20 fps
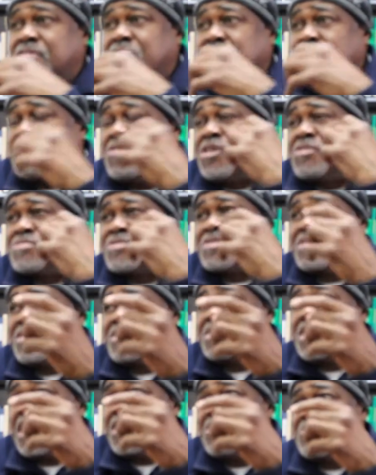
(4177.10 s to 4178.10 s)
somewhere. Up, it's
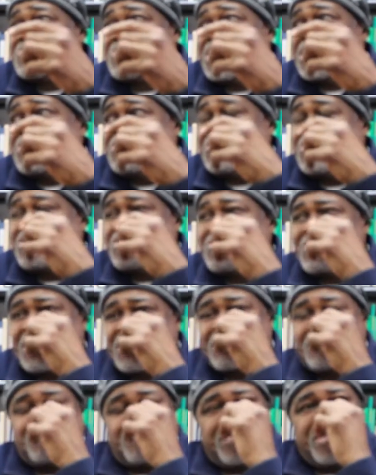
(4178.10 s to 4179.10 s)
not upstate New York.
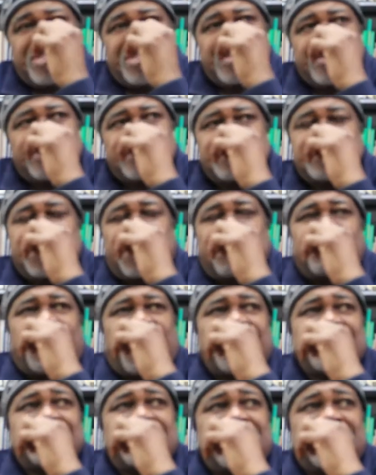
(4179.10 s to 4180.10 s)
Not
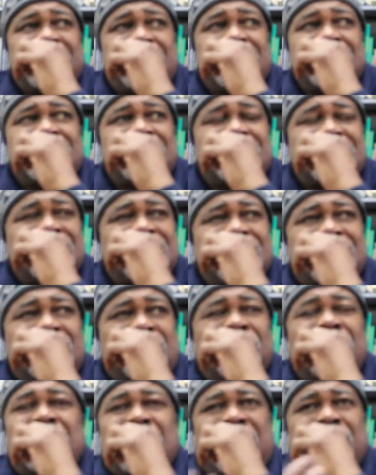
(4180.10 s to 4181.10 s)
Bronxville. It's, it's
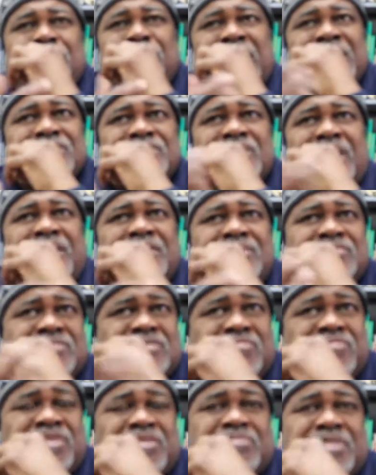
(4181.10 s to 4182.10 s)
somewhere like past Yonkers
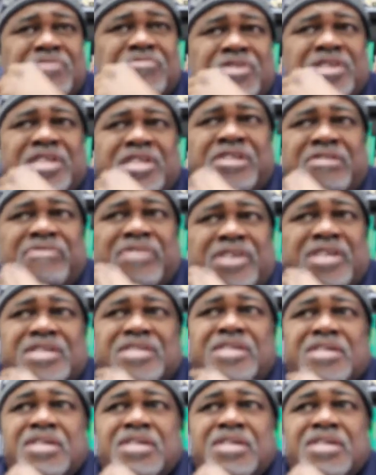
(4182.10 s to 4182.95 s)
or where you live at.